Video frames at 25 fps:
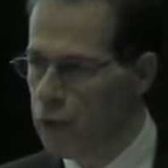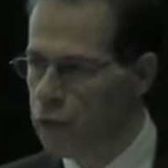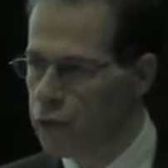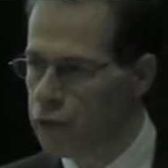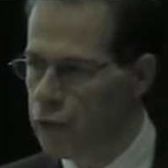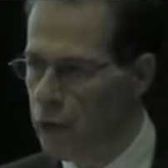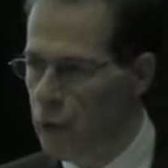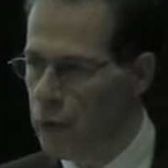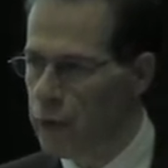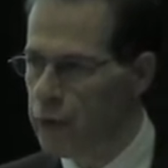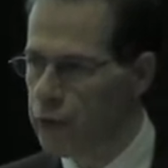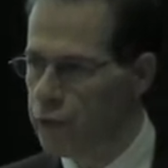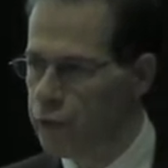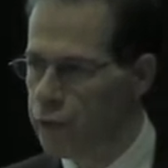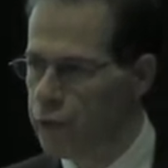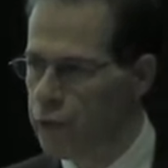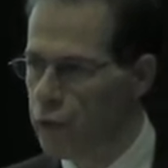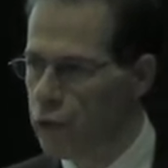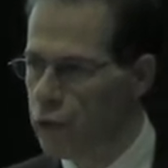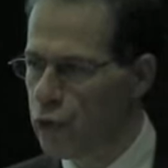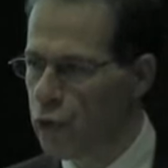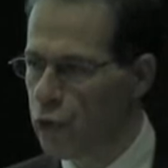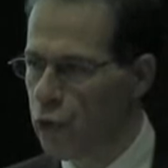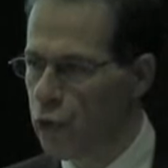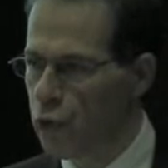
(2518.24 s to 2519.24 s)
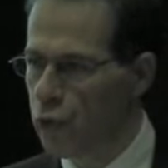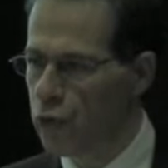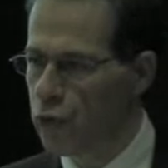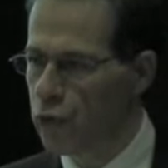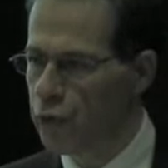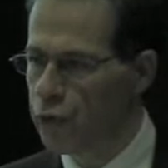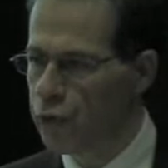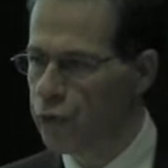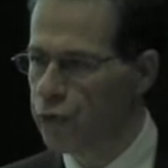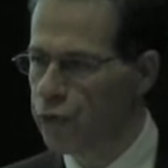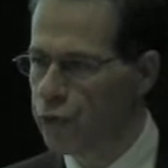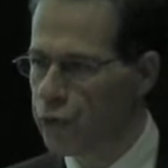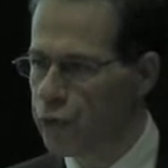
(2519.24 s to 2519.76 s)
So if your
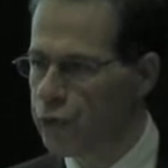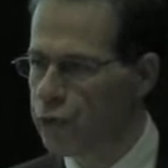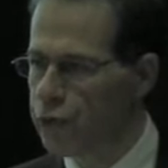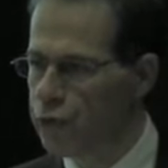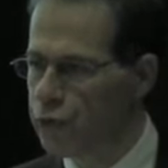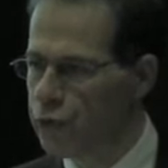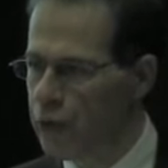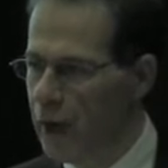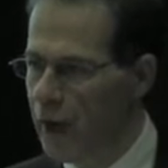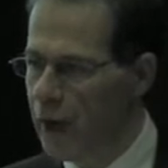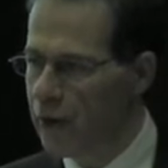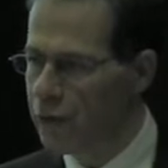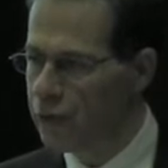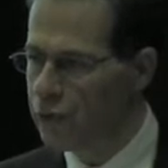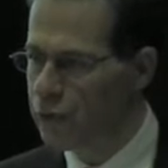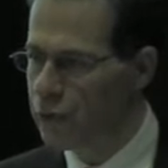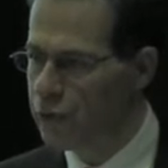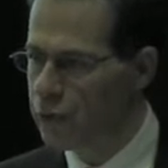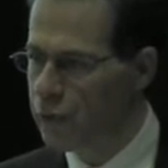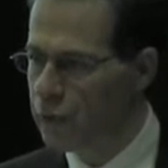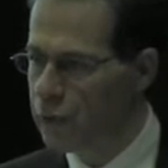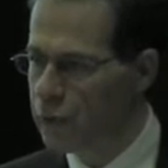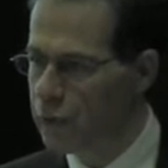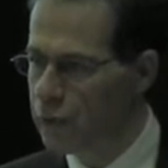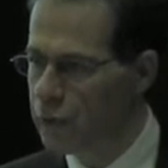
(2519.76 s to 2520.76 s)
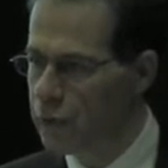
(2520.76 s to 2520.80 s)
cause is just,